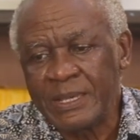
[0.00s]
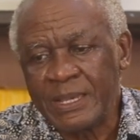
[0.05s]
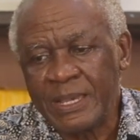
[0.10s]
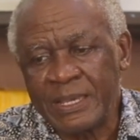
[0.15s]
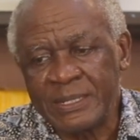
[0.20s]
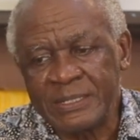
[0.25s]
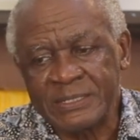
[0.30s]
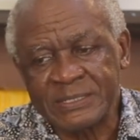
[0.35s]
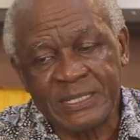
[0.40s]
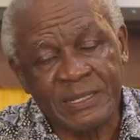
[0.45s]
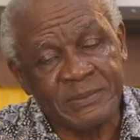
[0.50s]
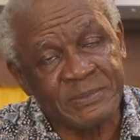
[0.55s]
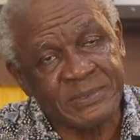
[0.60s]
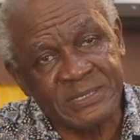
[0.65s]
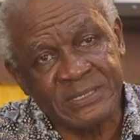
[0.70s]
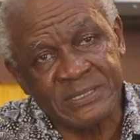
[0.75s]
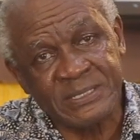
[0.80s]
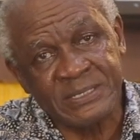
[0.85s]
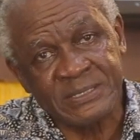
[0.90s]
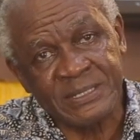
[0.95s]
and some
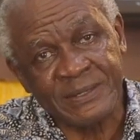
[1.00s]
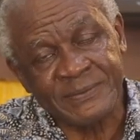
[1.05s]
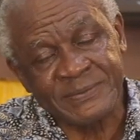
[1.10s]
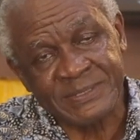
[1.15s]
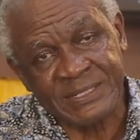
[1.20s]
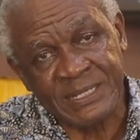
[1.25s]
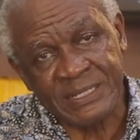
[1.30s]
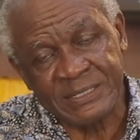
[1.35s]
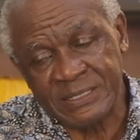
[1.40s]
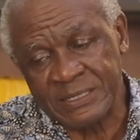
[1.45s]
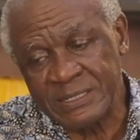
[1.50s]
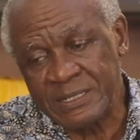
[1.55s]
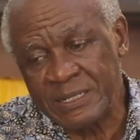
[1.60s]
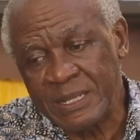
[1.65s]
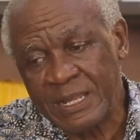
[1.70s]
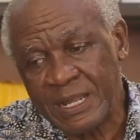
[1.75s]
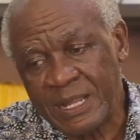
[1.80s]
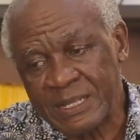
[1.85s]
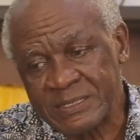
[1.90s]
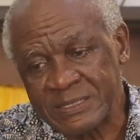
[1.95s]
cities have started
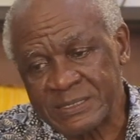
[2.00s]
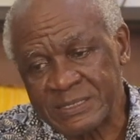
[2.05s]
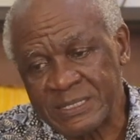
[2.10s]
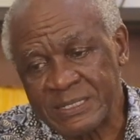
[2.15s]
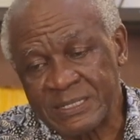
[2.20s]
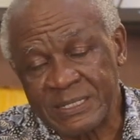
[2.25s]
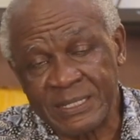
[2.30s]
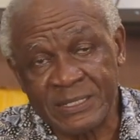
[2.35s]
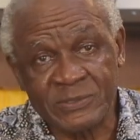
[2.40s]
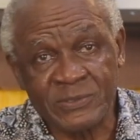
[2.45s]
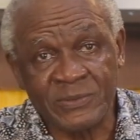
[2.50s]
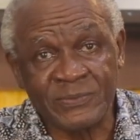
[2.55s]
as centers